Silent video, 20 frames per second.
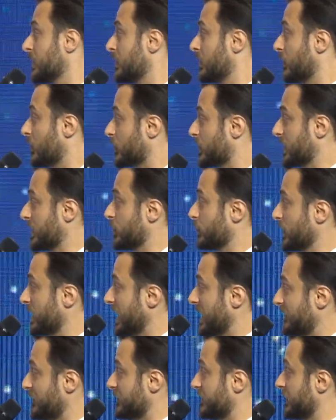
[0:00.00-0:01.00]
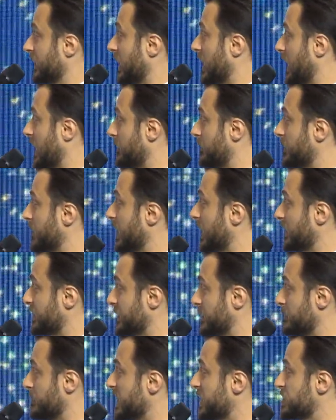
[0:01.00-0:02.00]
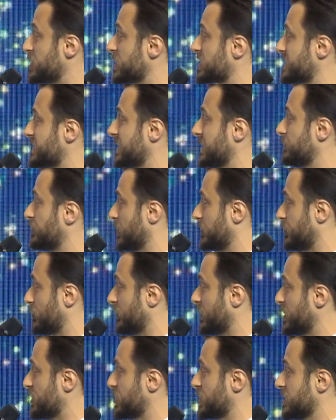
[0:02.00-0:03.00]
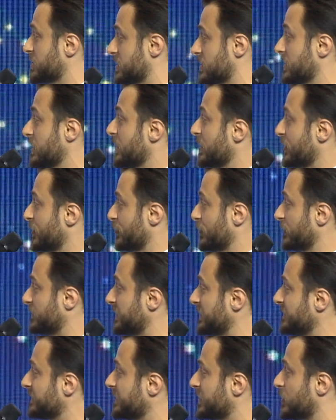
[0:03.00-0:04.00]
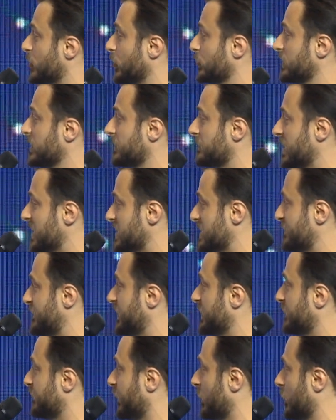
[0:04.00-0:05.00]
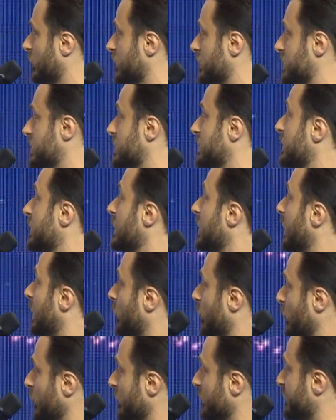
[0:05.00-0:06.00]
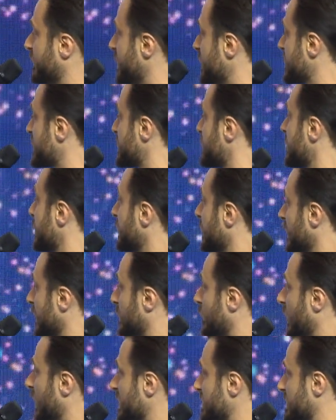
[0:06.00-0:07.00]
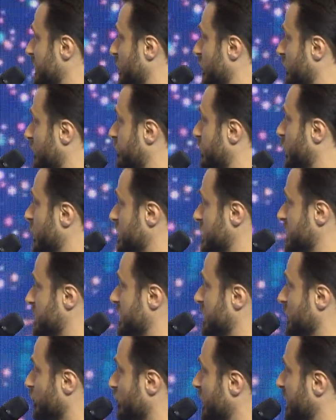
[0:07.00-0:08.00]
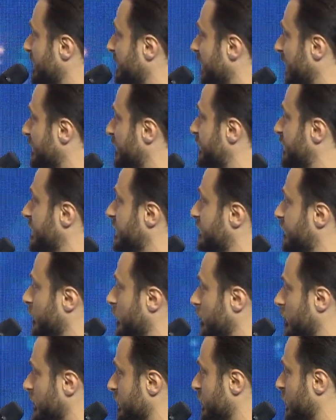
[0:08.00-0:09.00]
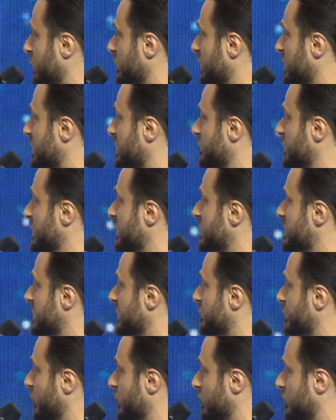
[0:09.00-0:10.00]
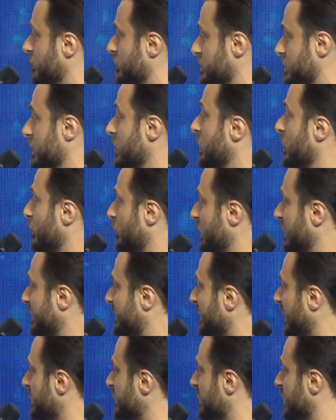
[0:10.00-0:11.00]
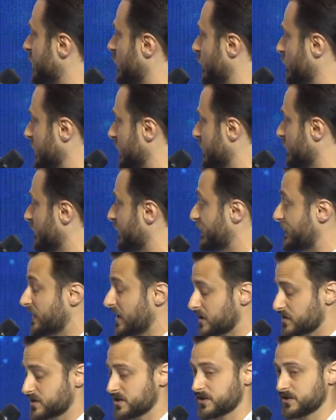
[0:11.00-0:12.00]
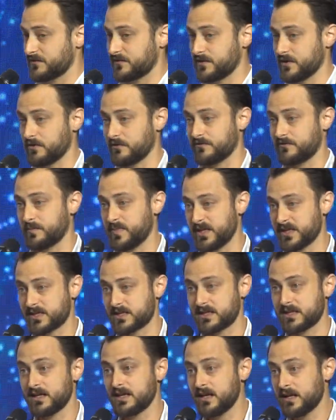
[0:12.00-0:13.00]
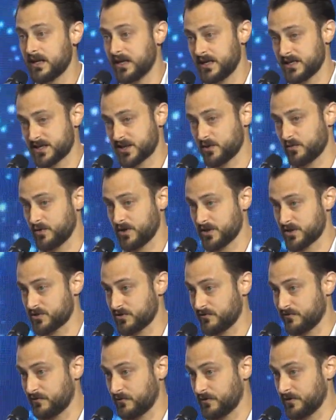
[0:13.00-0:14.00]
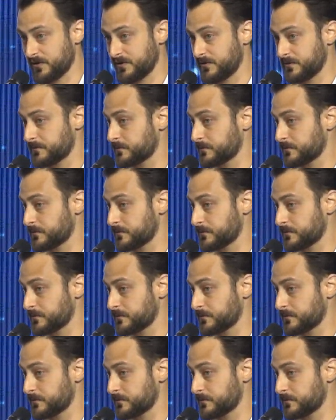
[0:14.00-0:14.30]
Okay, we have the magic state preparations, 13 decoding-based feed-forwards. All of this requires a lot of processing, real-time feed-forward, non-deterministic protocols, real-time decoding of thousands of bits, and so on and so forth.